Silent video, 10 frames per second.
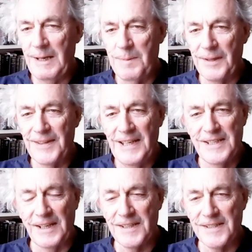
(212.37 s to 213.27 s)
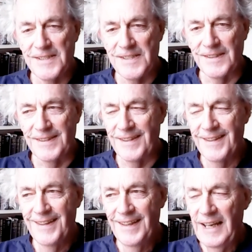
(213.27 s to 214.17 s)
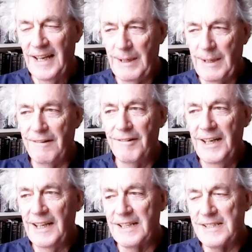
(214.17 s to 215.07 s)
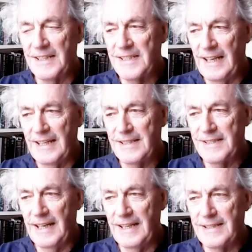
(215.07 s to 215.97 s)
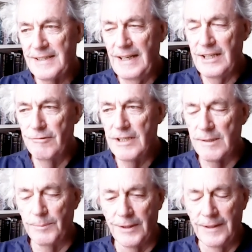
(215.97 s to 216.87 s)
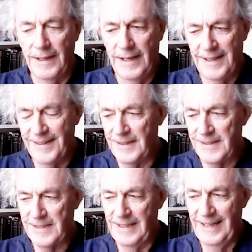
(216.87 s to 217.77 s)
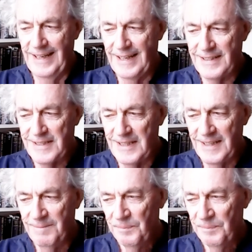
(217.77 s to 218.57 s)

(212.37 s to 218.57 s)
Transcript: pathetic, isn't it? I mean, it really is. It's it's it's it's risible, and it's it's uh,